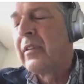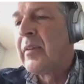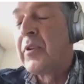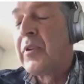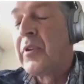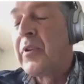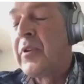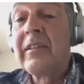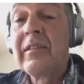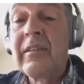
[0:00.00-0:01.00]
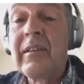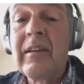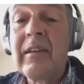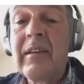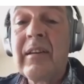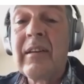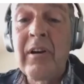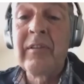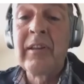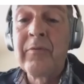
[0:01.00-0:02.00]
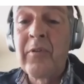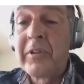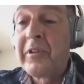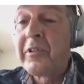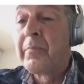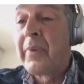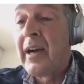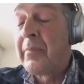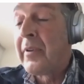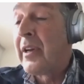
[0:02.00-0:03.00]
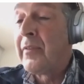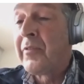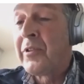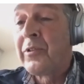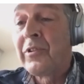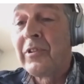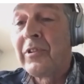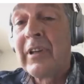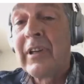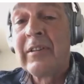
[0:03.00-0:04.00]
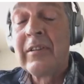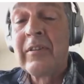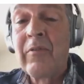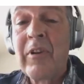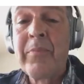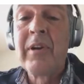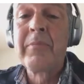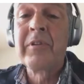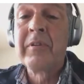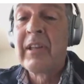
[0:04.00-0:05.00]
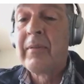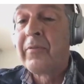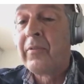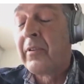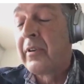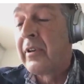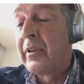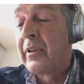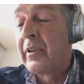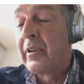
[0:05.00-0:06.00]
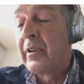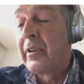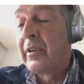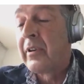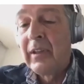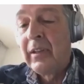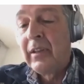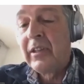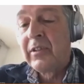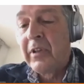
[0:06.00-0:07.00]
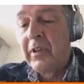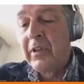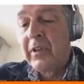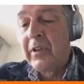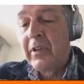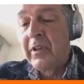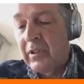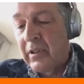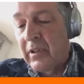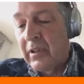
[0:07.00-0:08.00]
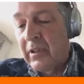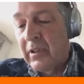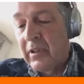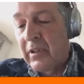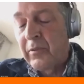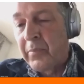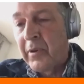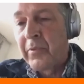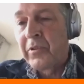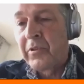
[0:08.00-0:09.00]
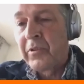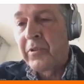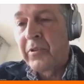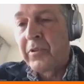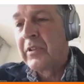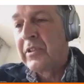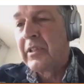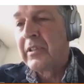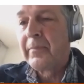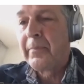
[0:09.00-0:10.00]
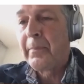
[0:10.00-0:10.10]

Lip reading: But in the end, starting from existing pipeline infrastructure and repurposing them for hydrogen is really a good value proposition as we see it.